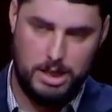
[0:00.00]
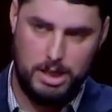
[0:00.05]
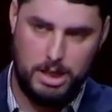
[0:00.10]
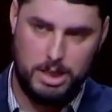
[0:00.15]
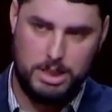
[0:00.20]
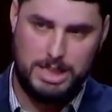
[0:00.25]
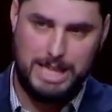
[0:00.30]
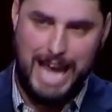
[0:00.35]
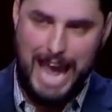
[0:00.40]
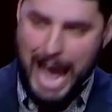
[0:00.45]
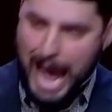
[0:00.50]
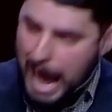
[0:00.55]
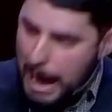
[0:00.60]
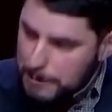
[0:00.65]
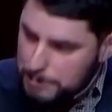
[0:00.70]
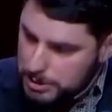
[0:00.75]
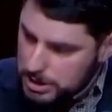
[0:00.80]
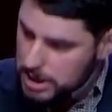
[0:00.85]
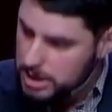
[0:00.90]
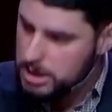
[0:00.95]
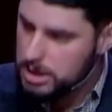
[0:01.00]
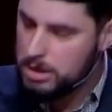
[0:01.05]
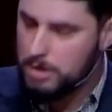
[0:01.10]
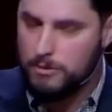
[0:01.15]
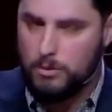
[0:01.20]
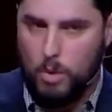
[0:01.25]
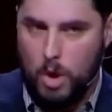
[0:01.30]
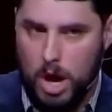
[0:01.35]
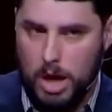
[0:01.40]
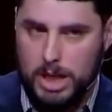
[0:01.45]
it's the absence
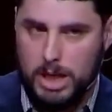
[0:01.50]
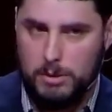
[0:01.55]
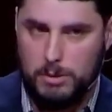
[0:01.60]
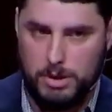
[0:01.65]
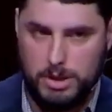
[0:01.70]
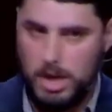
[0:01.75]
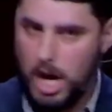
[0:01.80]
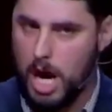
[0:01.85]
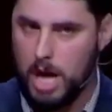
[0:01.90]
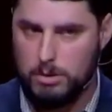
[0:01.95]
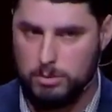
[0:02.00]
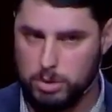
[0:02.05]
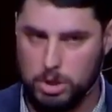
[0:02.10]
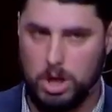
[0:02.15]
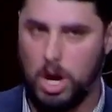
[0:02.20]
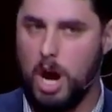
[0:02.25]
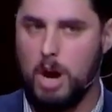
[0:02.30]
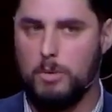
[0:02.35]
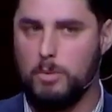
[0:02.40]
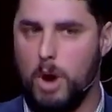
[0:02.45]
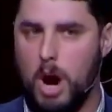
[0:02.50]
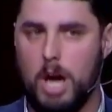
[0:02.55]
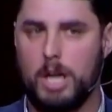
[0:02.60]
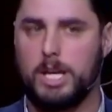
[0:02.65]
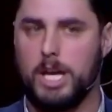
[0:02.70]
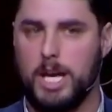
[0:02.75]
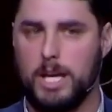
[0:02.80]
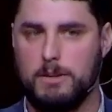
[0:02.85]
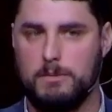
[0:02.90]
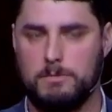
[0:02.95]
of walking with God. We're all
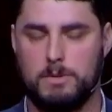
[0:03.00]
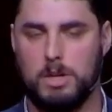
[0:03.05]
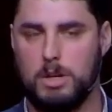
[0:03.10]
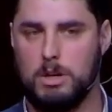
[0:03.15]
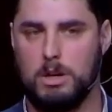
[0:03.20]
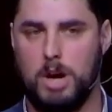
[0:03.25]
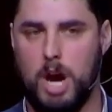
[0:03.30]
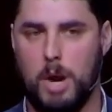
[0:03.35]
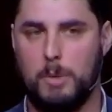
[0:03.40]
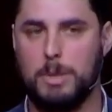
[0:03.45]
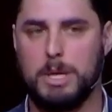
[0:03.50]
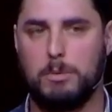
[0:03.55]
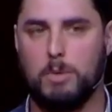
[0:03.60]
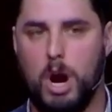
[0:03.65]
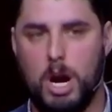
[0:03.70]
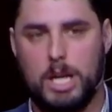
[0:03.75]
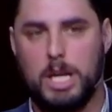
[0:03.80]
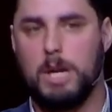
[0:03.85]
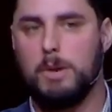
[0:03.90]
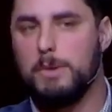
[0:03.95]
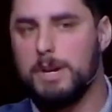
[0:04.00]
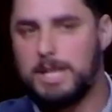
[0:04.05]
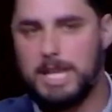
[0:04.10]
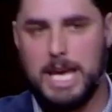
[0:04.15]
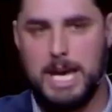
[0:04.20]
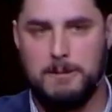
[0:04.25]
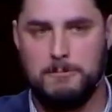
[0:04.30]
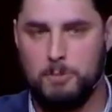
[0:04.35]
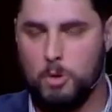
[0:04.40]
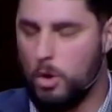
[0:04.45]
walking. Are we walking with
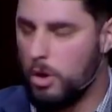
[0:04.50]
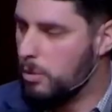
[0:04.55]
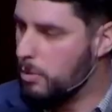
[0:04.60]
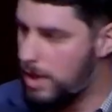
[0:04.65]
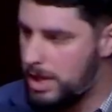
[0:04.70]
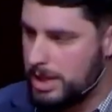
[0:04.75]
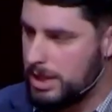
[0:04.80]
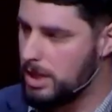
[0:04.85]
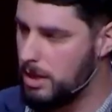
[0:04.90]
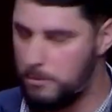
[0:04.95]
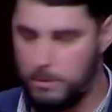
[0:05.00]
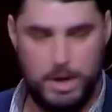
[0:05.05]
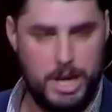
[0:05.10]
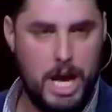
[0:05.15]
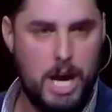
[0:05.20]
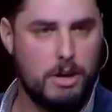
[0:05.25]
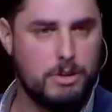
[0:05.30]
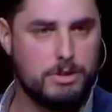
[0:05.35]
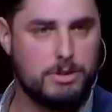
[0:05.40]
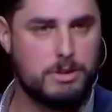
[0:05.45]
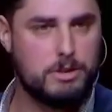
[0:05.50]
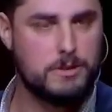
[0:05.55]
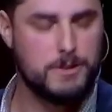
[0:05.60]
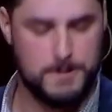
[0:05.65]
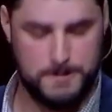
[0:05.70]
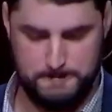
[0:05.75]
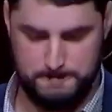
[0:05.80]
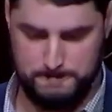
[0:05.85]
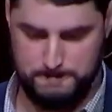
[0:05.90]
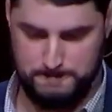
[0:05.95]
Him or with someone else?
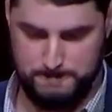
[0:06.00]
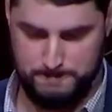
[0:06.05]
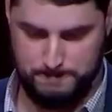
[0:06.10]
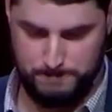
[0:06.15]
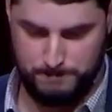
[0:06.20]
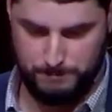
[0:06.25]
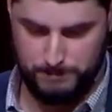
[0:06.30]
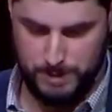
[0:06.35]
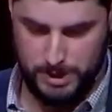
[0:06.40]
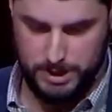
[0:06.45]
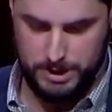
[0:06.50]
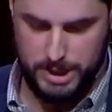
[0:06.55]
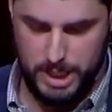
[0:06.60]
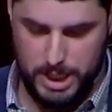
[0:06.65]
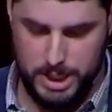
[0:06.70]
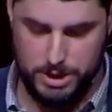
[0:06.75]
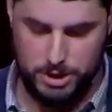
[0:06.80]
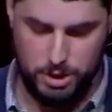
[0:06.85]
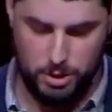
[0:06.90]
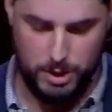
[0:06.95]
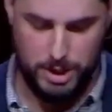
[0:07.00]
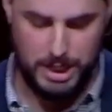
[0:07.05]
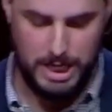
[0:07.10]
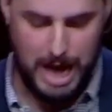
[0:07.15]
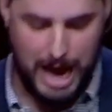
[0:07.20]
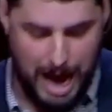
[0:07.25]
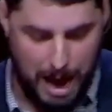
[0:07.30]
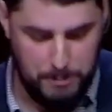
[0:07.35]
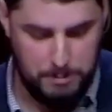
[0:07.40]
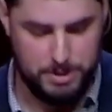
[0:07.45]
Sin is doing
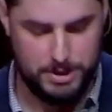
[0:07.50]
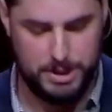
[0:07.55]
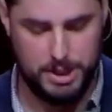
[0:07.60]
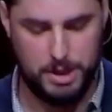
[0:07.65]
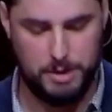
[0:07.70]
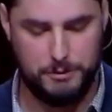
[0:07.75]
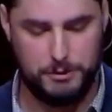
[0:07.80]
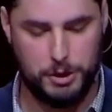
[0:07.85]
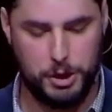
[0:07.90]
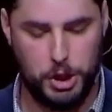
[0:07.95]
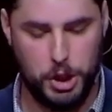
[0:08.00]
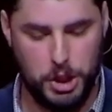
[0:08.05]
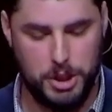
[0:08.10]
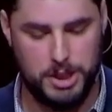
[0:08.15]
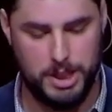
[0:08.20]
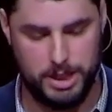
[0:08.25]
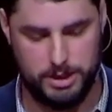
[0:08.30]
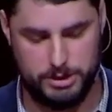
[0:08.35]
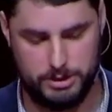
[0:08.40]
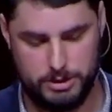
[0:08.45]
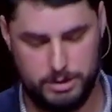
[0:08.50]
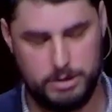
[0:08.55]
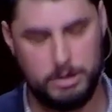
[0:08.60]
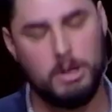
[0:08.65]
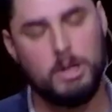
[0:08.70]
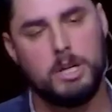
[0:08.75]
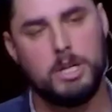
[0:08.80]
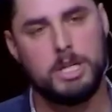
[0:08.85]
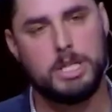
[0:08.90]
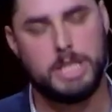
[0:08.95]
the opposite of goodness.
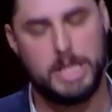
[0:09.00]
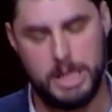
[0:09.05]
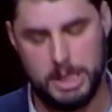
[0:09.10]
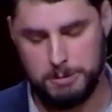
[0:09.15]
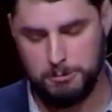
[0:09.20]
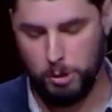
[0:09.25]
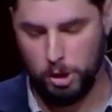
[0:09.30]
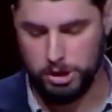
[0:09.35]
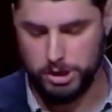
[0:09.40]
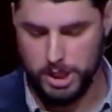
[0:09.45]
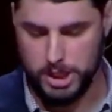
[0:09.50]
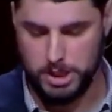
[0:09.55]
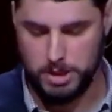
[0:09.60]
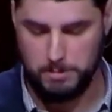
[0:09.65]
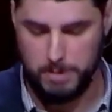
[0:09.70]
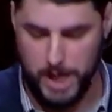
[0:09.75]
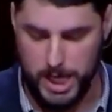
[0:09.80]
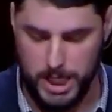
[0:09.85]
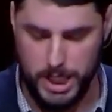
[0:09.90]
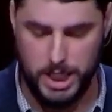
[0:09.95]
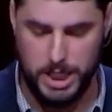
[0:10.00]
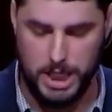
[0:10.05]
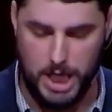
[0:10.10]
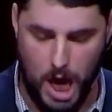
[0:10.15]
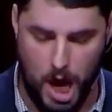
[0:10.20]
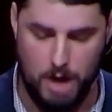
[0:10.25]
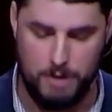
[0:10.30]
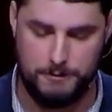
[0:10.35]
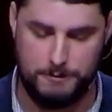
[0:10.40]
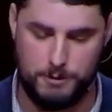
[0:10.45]
Sin is participating in the
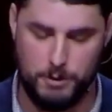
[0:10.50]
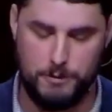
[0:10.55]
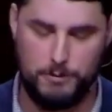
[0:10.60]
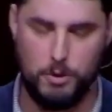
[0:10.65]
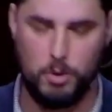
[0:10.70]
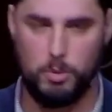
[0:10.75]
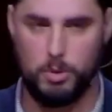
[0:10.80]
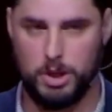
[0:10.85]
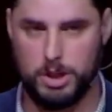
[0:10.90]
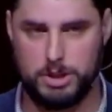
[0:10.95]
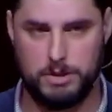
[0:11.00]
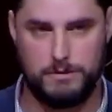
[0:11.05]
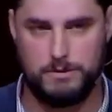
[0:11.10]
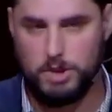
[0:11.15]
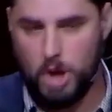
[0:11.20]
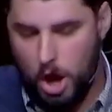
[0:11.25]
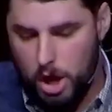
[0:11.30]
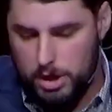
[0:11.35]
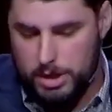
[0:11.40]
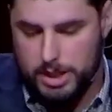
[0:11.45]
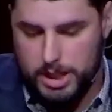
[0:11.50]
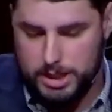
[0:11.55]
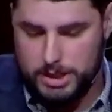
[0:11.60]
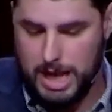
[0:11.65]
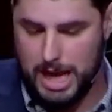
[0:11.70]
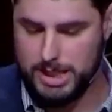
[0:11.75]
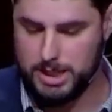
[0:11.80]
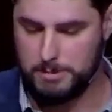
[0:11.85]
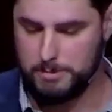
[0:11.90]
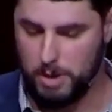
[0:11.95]
unfruitful works of darkness
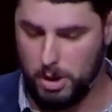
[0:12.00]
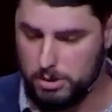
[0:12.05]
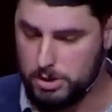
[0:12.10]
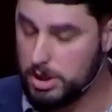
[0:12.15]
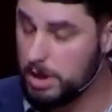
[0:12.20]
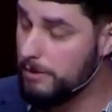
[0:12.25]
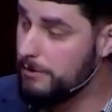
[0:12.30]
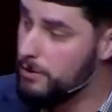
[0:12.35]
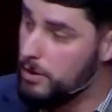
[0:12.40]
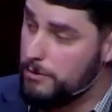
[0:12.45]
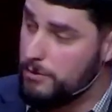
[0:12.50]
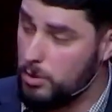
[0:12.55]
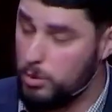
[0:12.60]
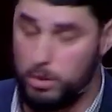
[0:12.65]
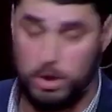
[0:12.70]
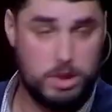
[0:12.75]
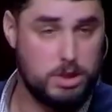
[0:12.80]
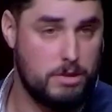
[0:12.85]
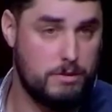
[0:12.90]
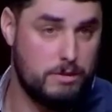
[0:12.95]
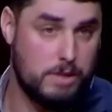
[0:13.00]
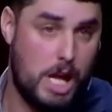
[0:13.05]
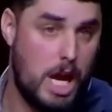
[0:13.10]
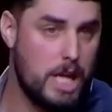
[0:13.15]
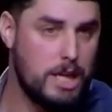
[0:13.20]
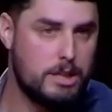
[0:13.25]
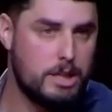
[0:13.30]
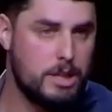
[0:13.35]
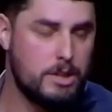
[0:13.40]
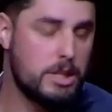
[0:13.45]
as opposed to the fruitful works of
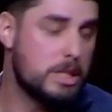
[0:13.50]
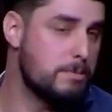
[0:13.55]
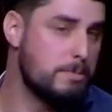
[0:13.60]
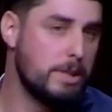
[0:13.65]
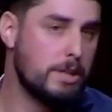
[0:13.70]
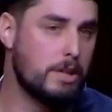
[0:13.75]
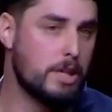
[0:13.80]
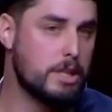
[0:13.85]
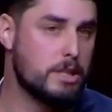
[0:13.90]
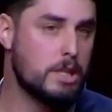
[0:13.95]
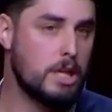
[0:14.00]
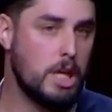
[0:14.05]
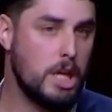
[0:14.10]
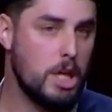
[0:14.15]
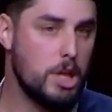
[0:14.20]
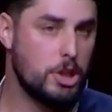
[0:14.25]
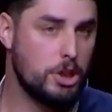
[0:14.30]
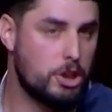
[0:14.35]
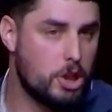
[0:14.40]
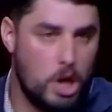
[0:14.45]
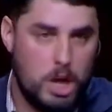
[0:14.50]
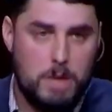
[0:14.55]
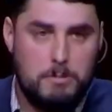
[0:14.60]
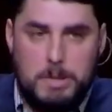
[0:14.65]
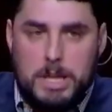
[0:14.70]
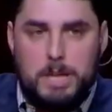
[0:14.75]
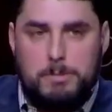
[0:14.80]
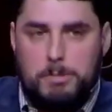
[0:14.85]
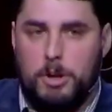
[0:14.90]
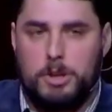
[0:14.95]
light and the Spirit. You're going to
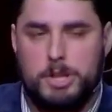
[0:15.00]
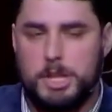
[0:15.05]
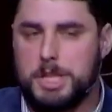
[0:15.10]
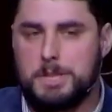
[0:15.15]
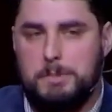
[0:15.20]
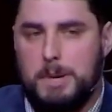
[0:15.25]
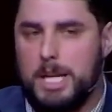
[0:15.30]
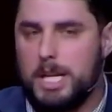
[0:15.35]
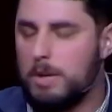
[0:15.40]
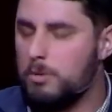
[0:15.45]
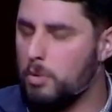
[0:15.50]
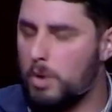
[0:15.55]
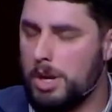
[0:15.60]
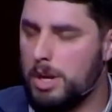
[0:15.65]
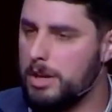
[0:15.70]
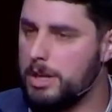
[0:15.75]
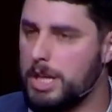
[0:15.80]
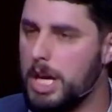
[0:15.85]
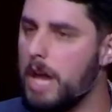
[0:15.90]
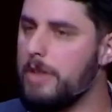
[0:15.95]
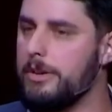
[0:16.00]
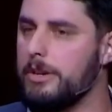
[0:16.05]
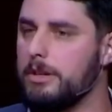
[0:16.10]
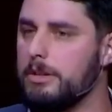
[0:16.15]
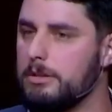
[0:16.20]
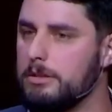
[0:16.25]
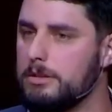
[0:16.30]
be participating in one or the other.